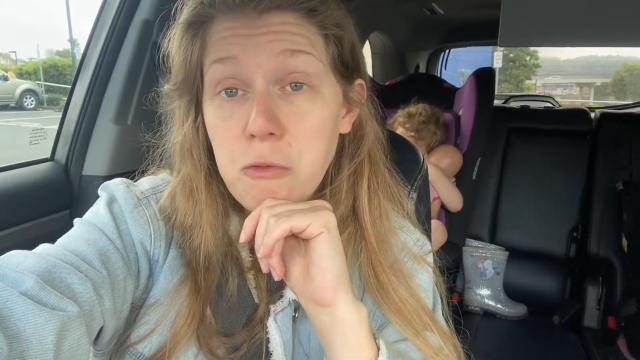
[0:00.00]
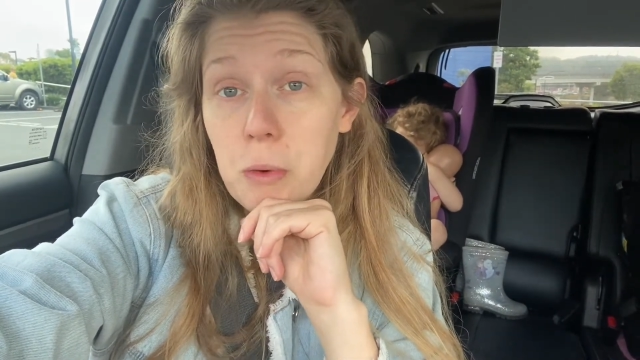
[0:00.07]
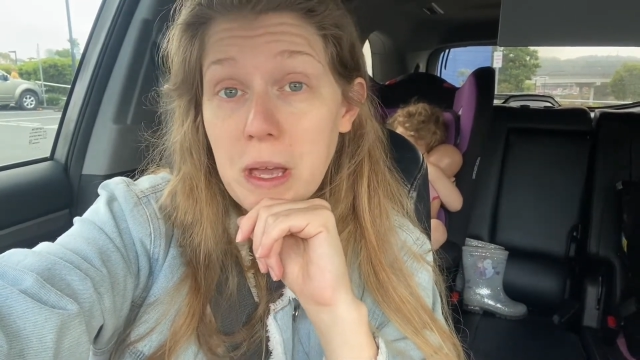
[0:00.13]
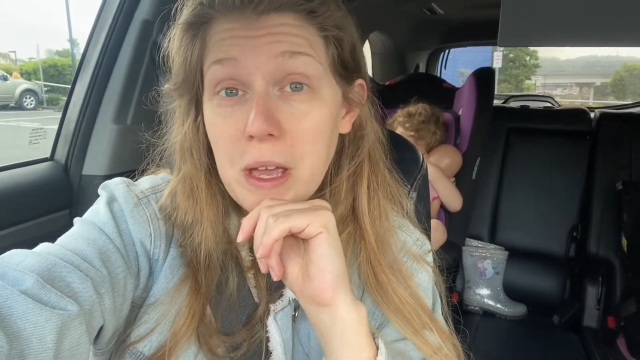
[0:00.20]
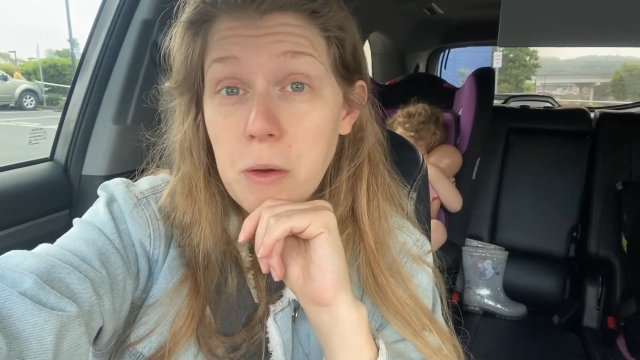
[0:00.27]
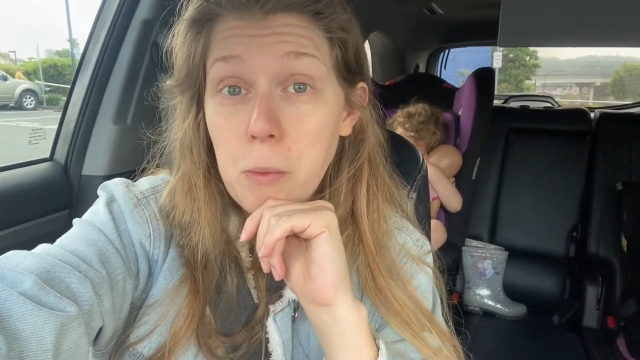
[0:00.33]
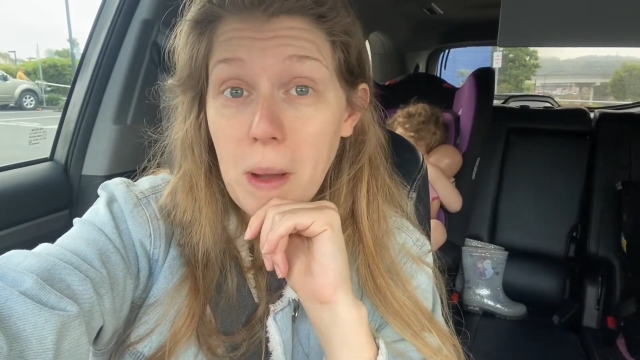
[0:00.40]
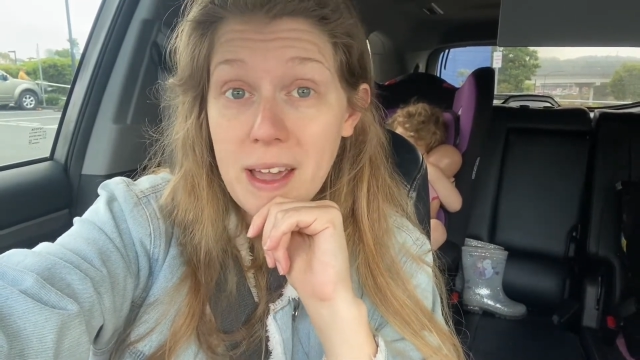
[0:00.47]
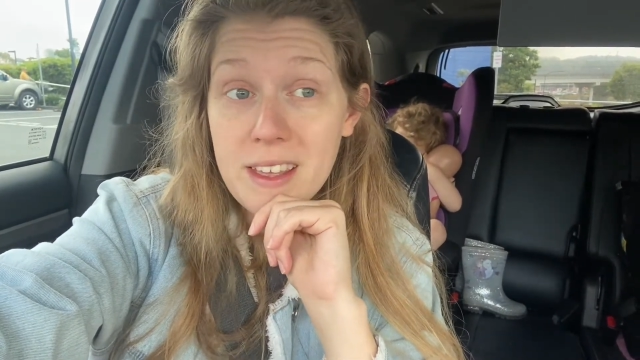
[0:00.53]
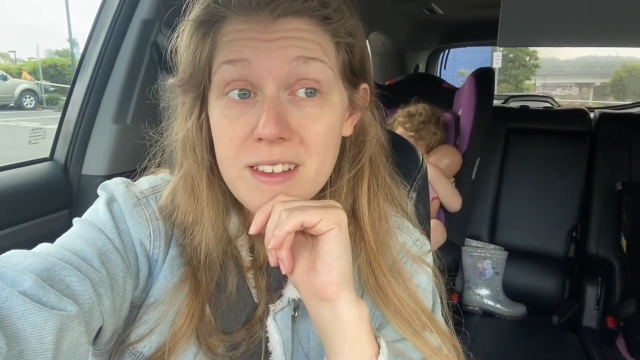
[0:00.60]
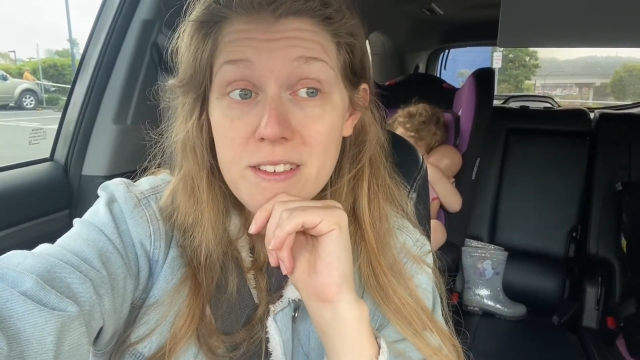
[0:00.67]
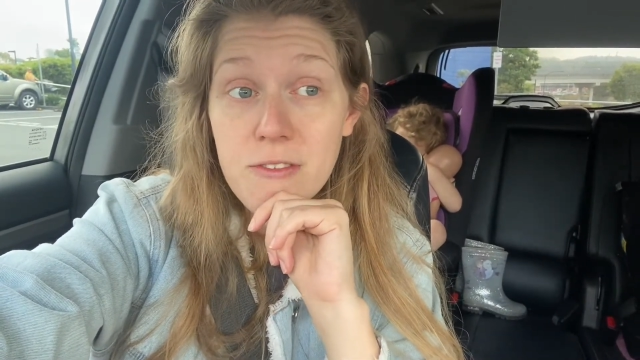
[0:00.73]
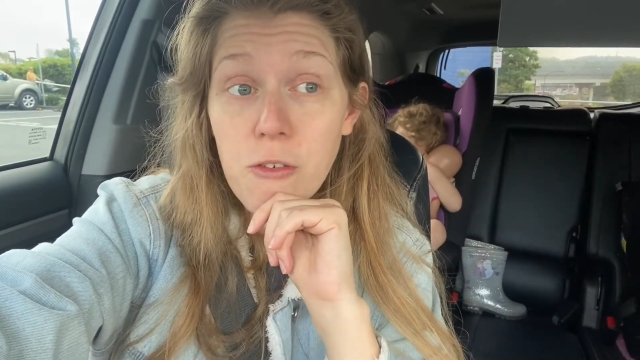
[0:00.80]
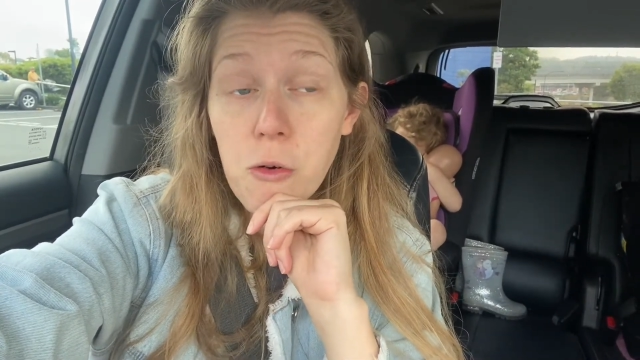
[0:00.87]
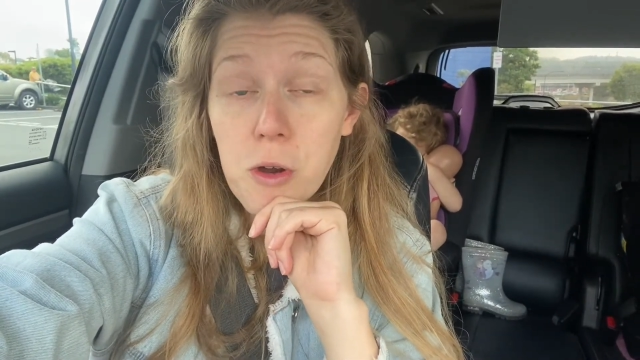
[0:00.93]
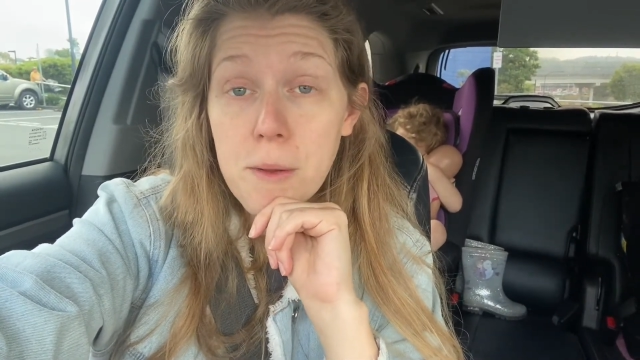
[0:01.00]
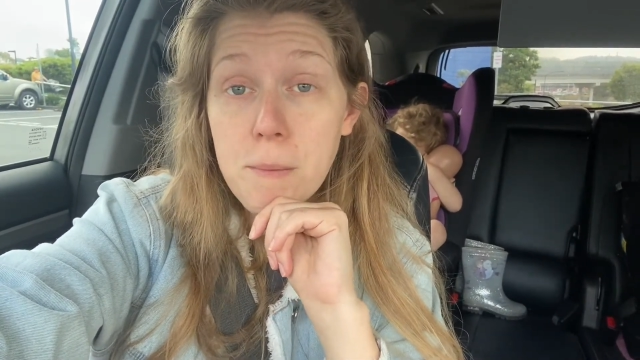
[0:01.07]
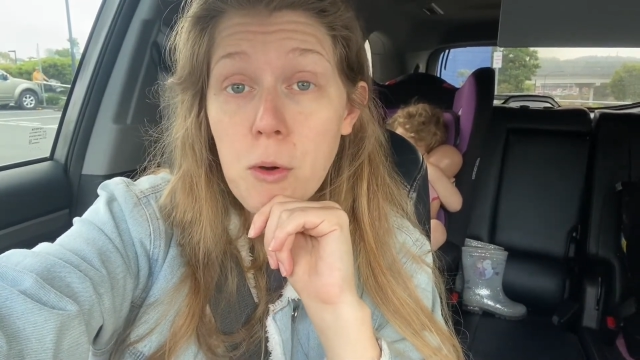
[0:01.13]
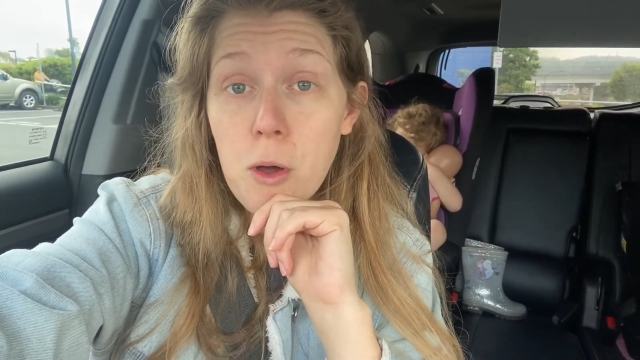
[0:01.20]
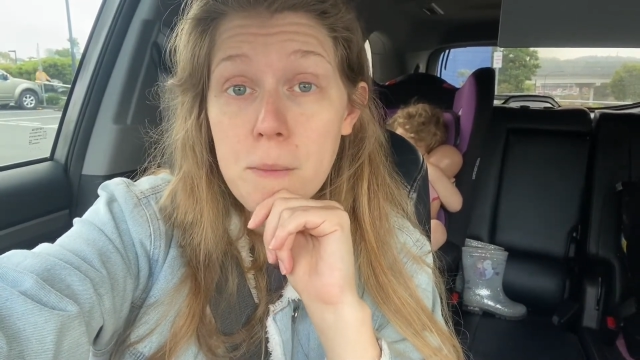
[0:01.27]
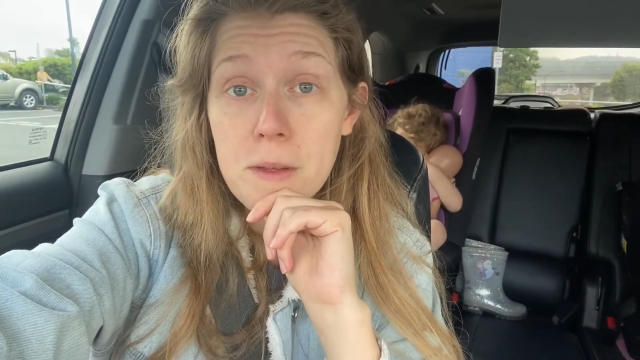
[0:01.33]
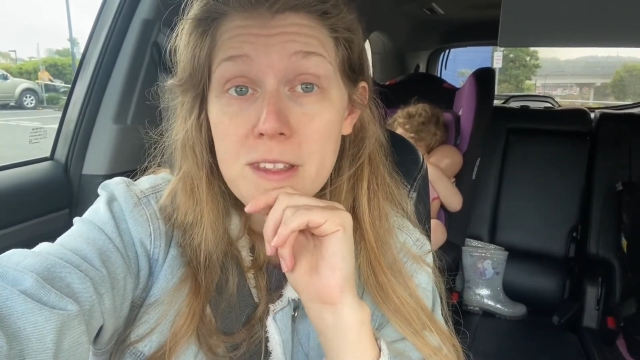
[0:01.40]
week wait for an
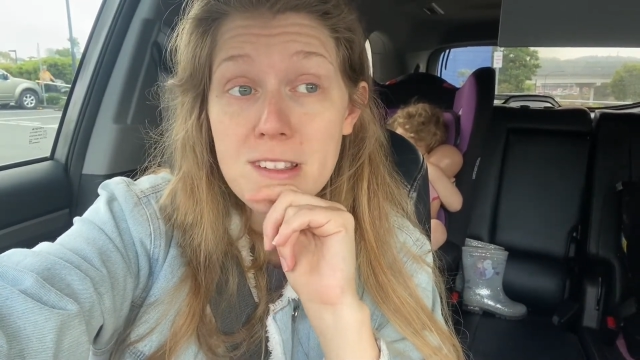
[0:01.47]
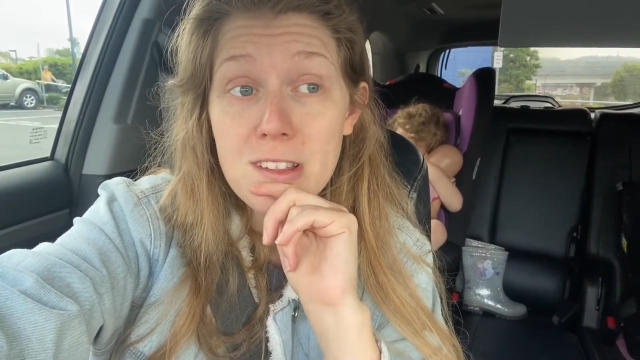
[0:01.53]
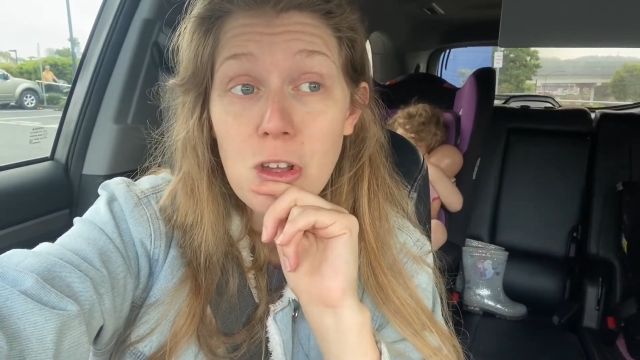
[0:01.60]
appointment.